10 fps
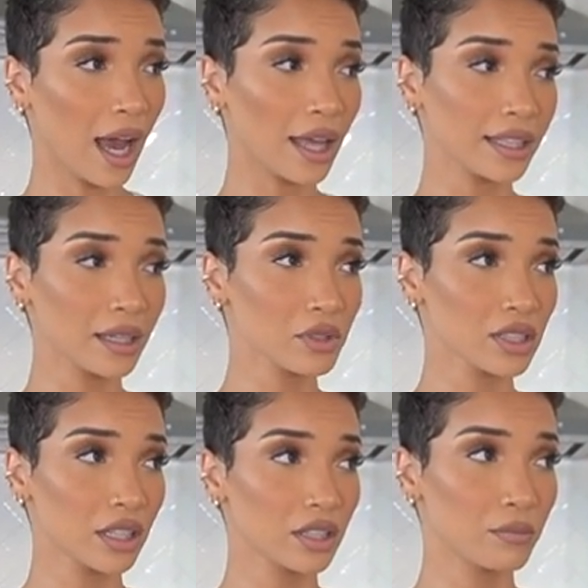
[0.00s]
I think I'm
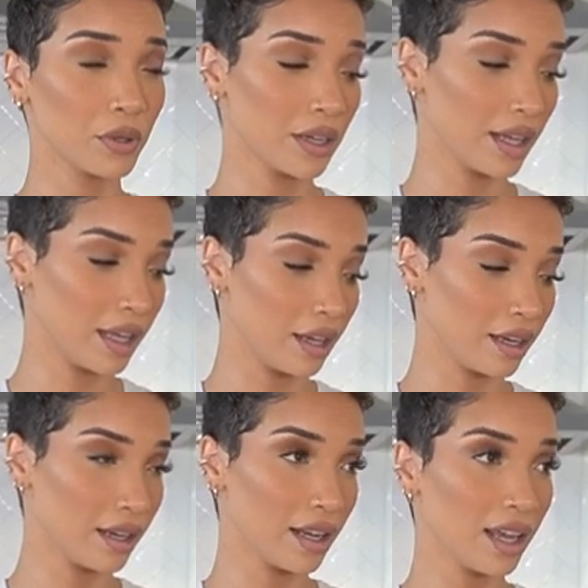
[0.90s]
just gonna put it
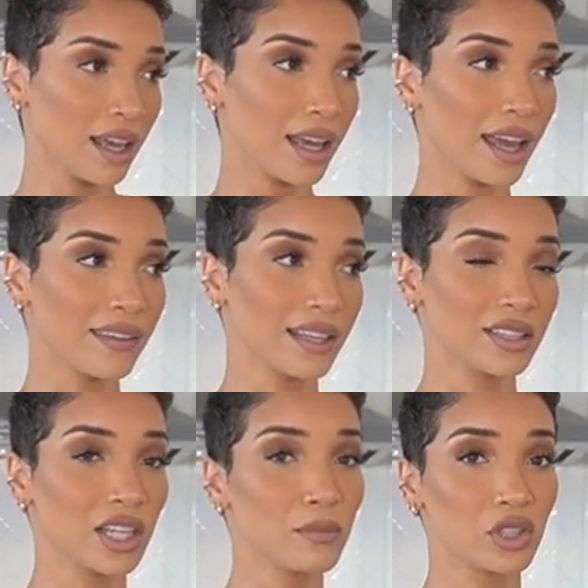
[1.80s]
in and then
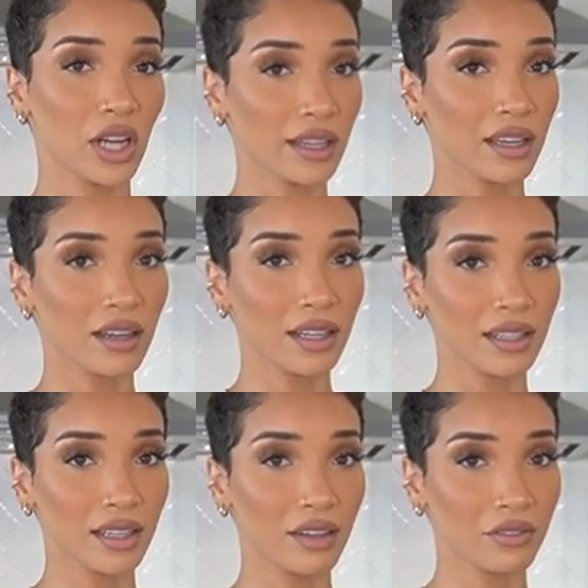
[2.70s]
keep checking on
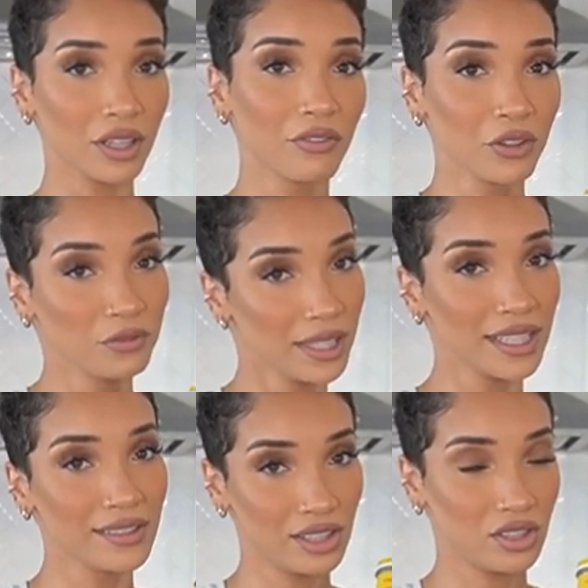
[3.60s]
it every few
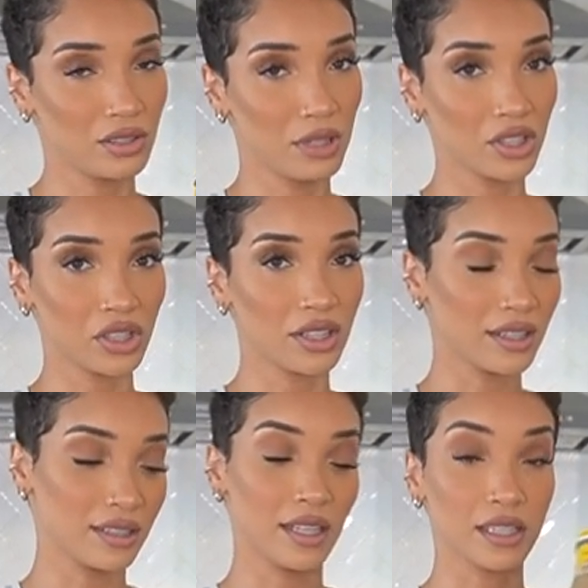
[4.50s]
minutes to just make sure it
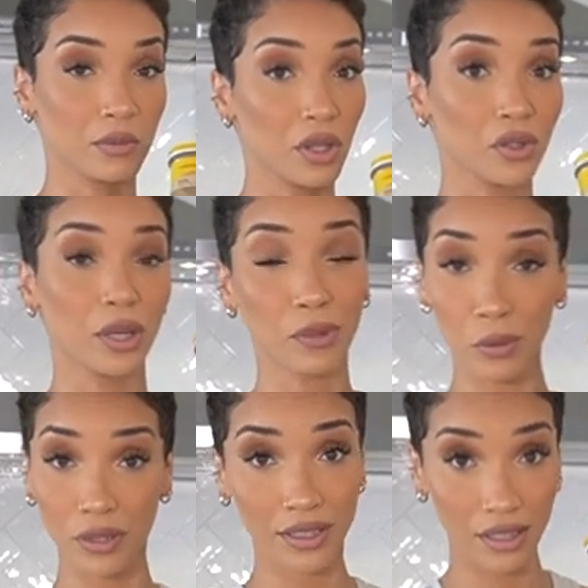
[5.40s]
doesn't explode. So I'm gonna go
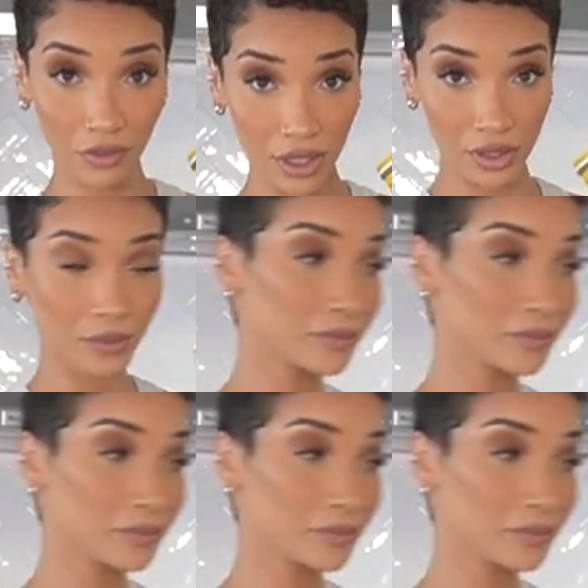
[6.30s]
put this in the freezer.